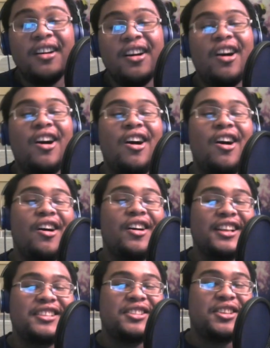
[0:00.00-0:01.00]
Oh,
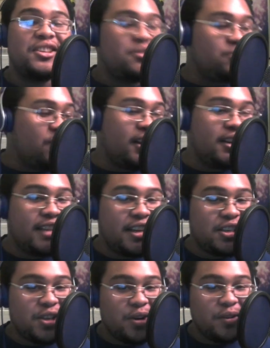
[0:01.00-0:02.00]
that's cute. Why did they
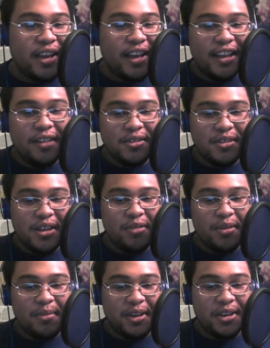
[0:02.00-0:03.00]
show that? That would
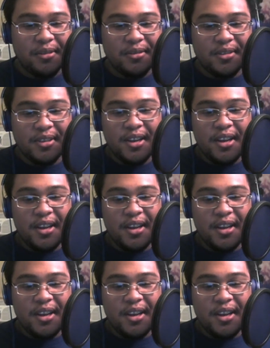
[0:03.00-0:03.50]
have been cute.